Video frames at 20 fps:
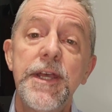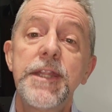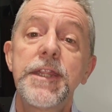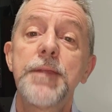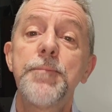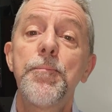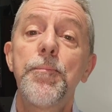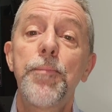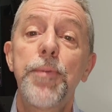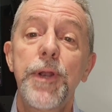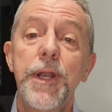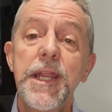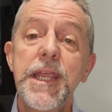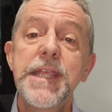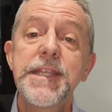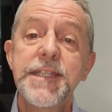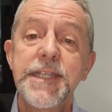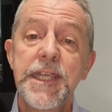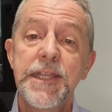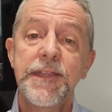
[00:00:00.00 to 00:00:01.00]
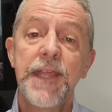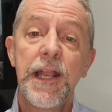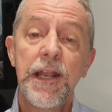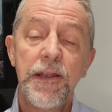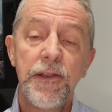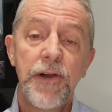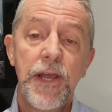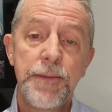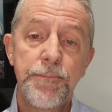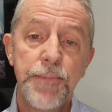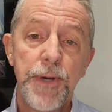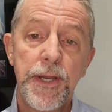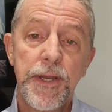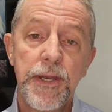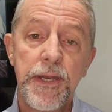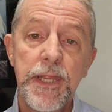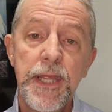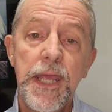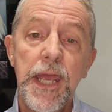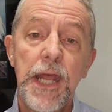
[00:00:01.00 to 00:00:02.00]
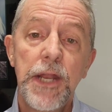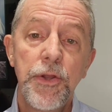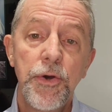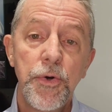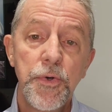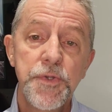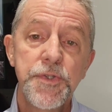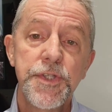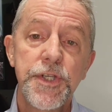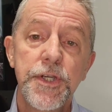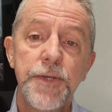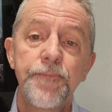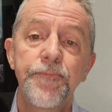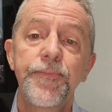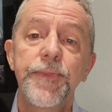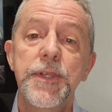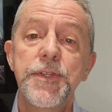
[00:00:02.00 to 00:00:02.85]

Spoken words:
then please hit that like button and also